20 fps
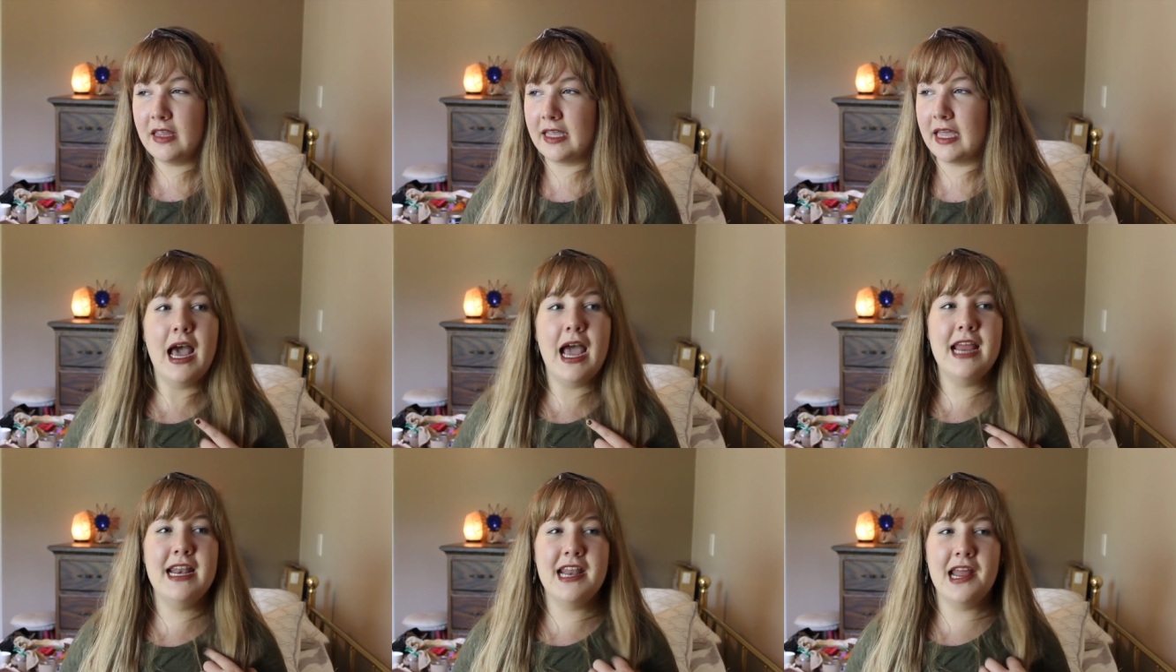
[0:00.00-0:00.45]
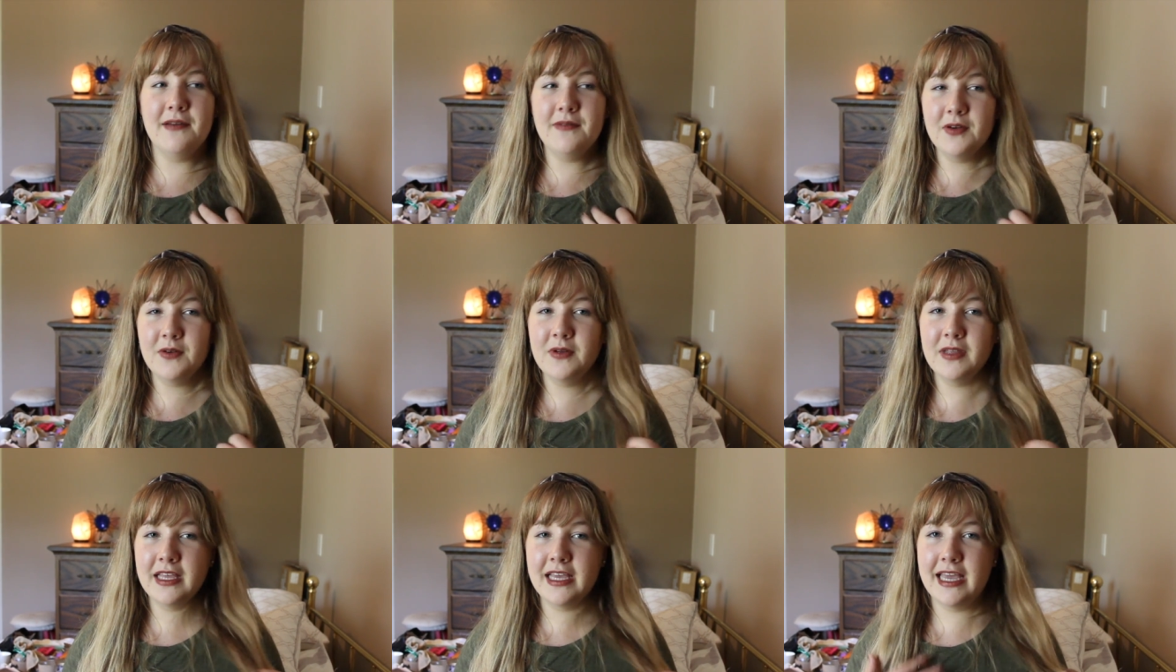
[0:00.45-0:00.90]
Like I
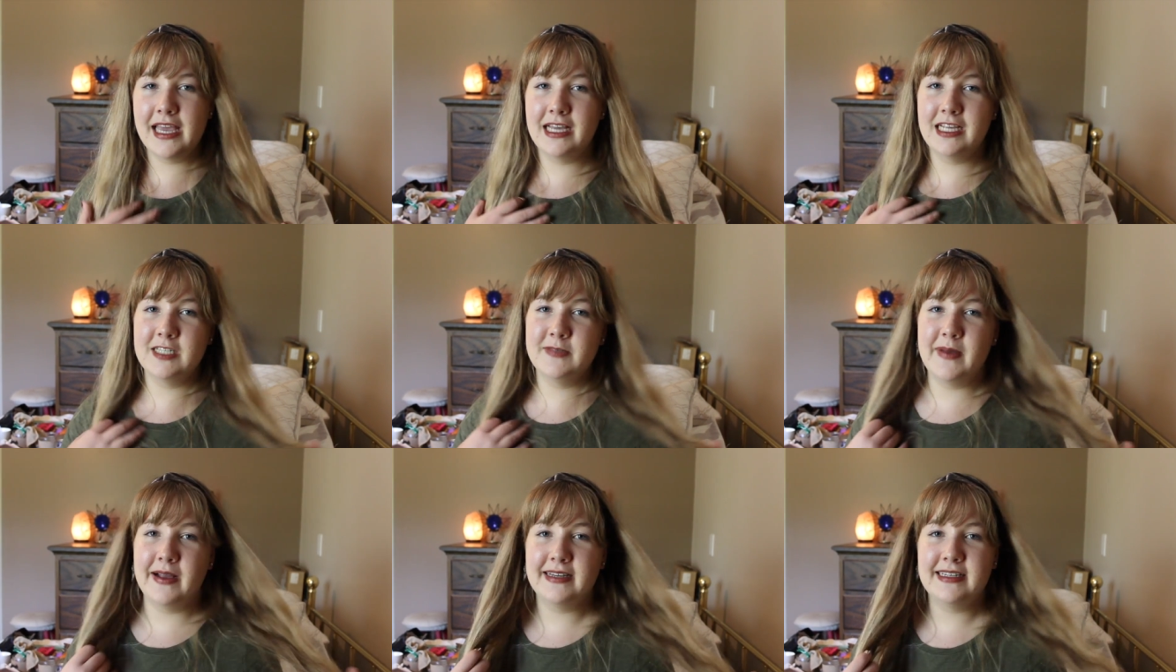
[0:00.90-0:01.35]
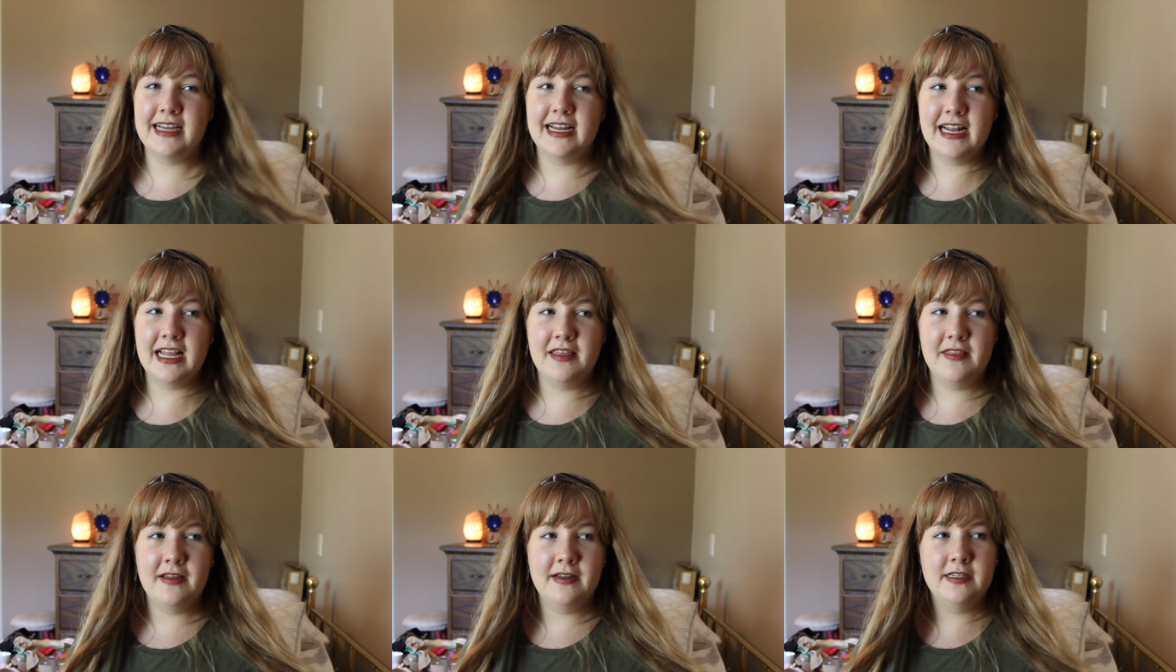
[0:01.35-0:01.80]
never really expect
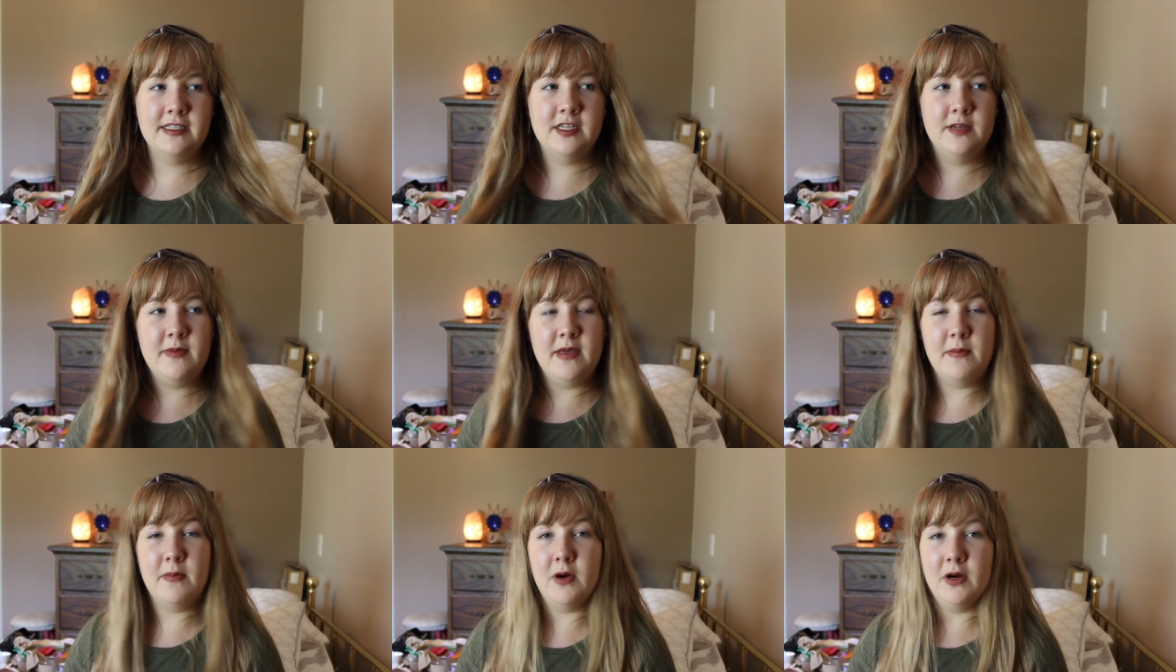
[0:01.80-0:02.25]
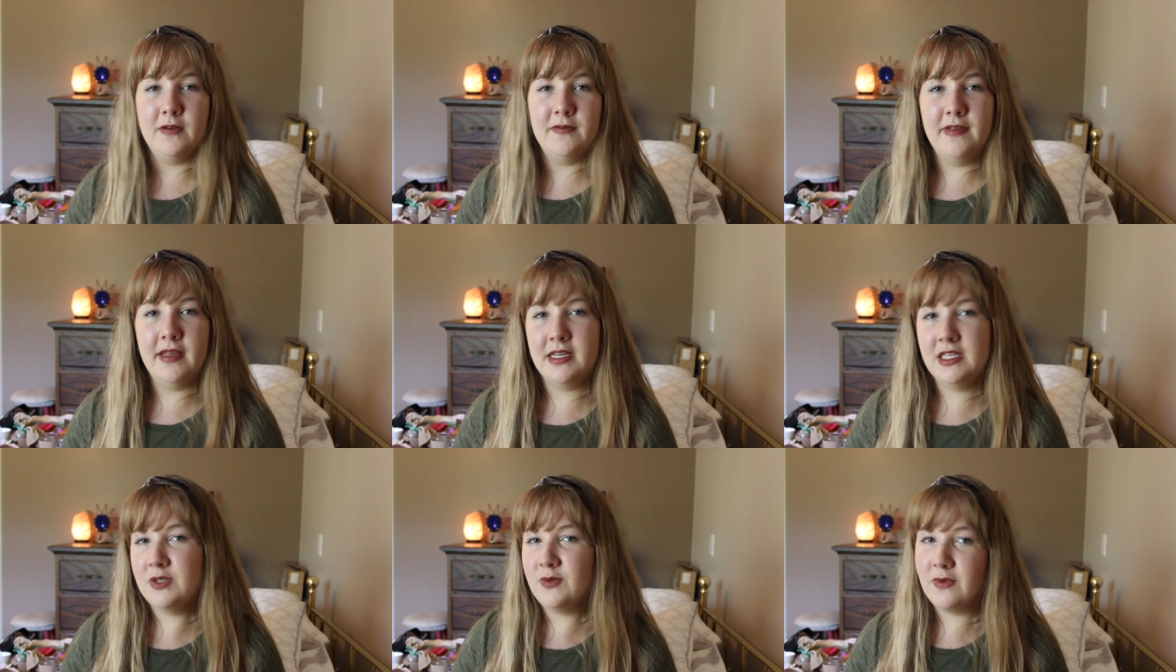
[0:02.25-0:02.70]
anything to be
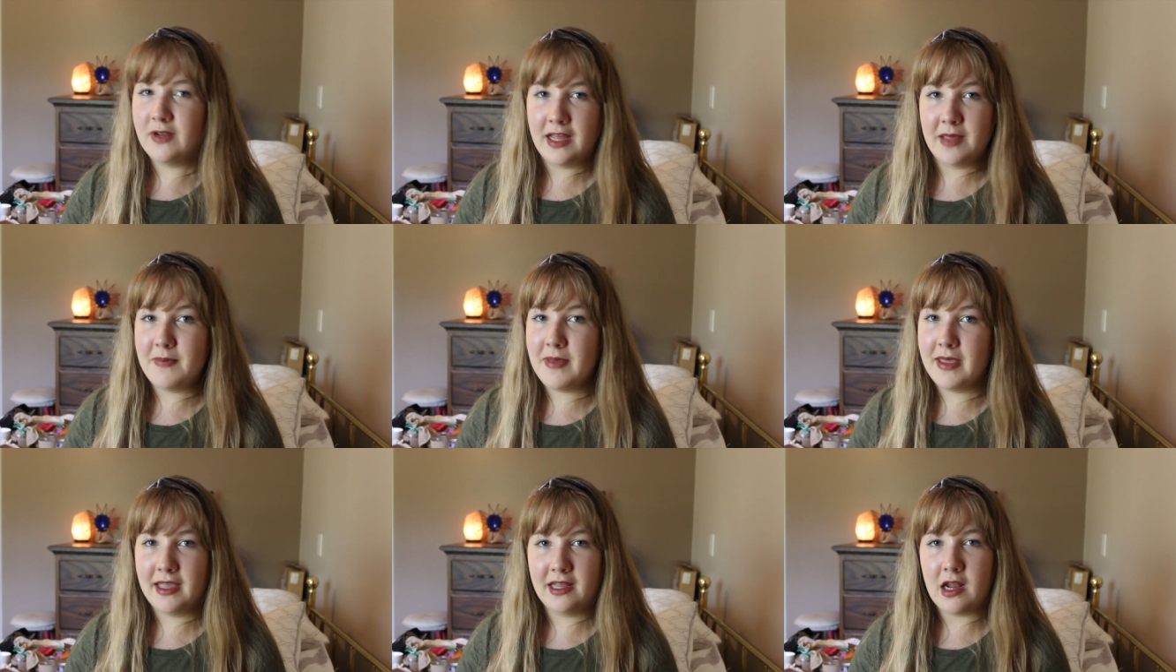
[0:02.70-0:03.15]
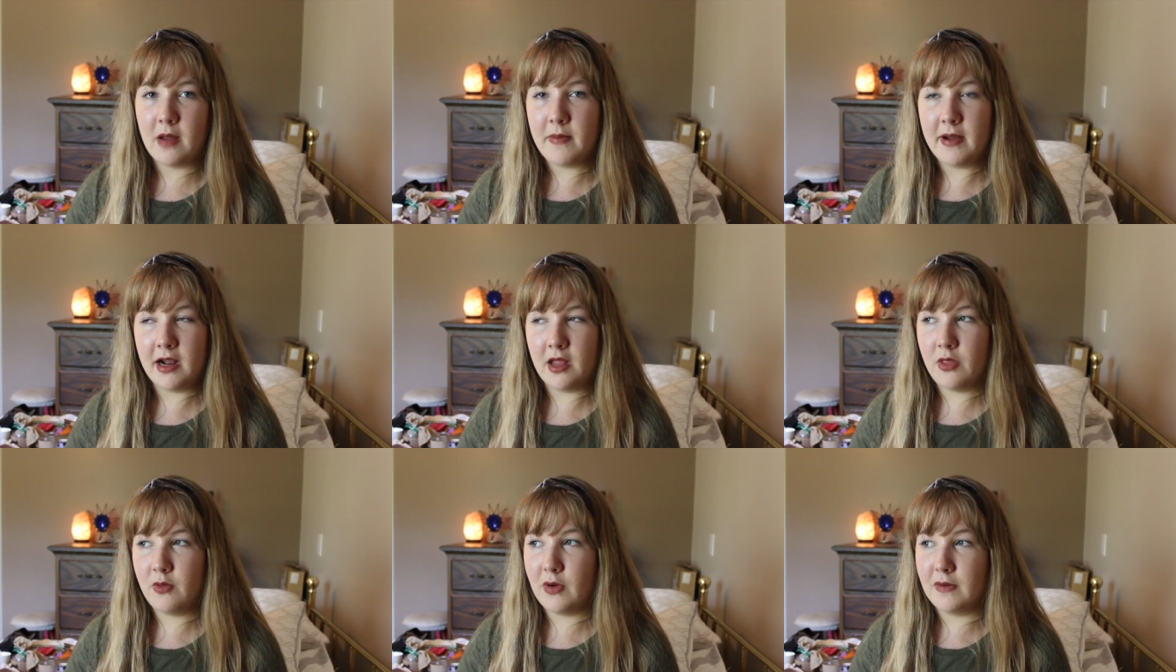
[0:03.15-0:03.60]
perfect when I pick it up
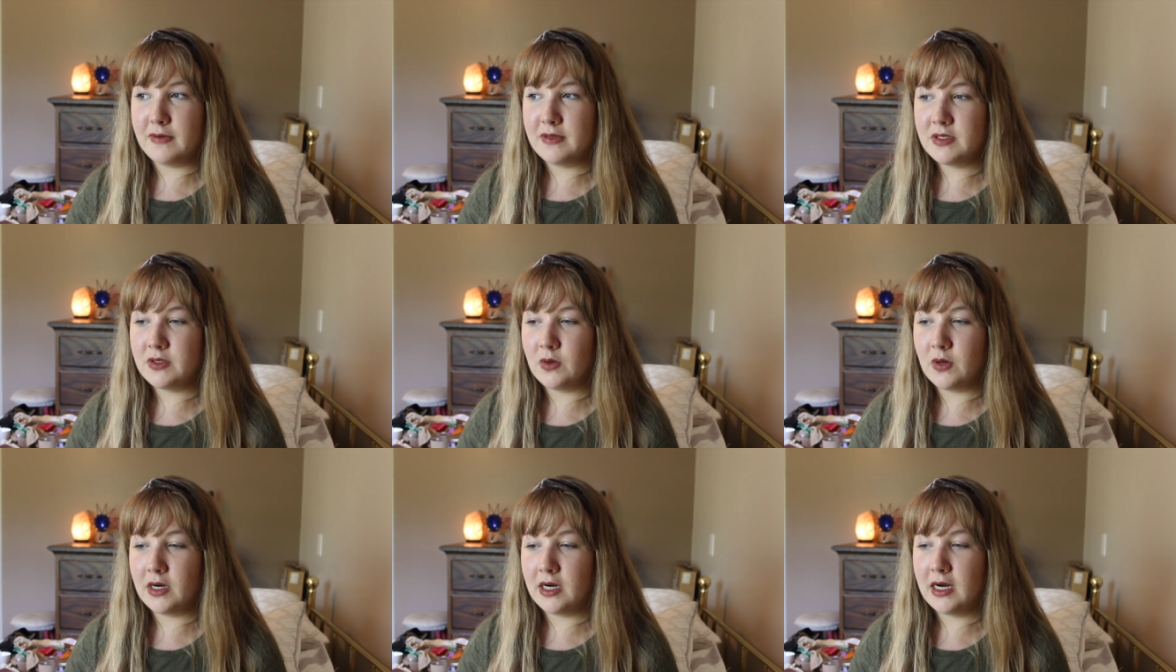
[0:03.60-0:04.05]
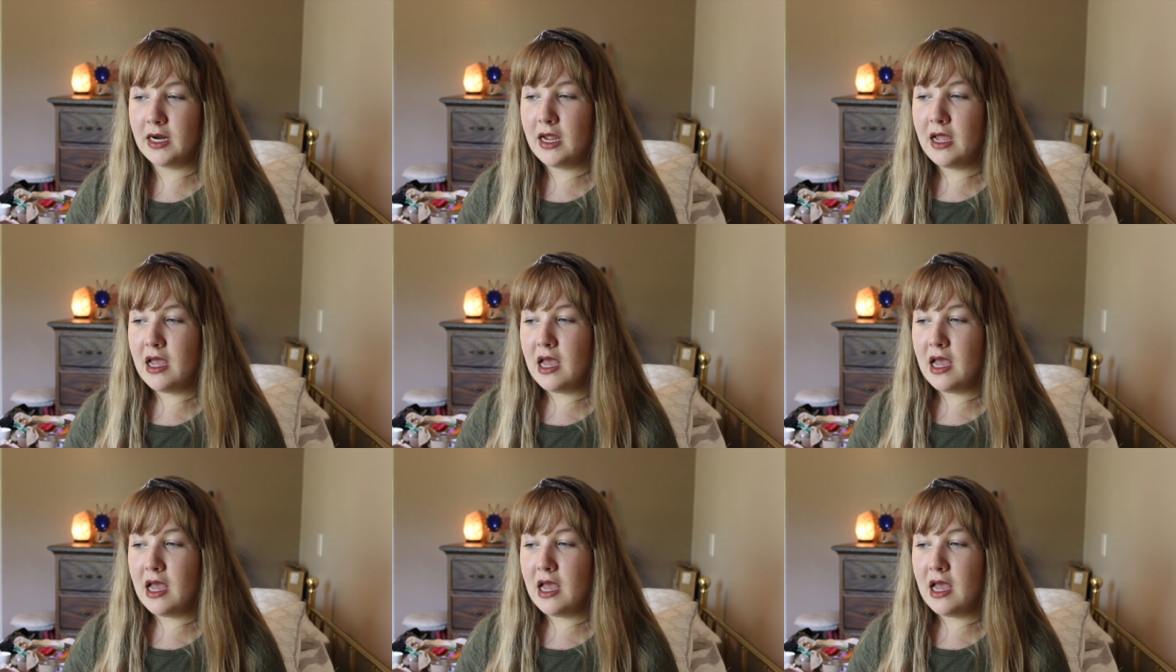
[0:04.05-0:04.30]
at a thrift store.